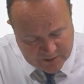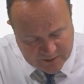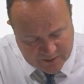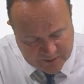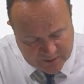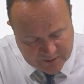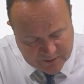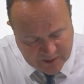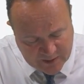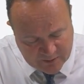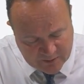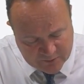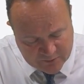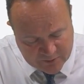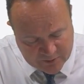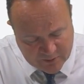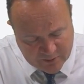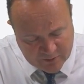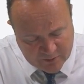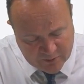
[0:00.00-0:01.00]

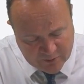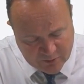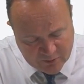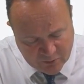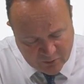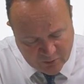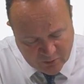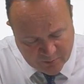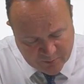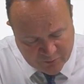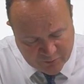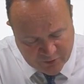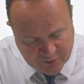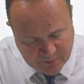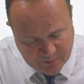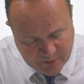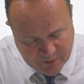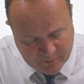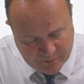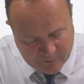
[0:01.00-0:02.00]
discount or
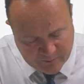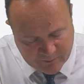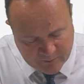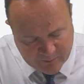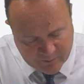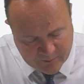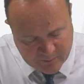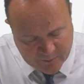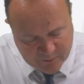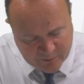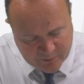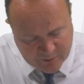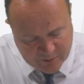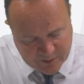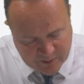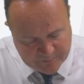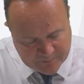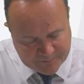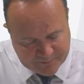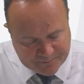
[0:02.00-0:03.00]
premium. Okay.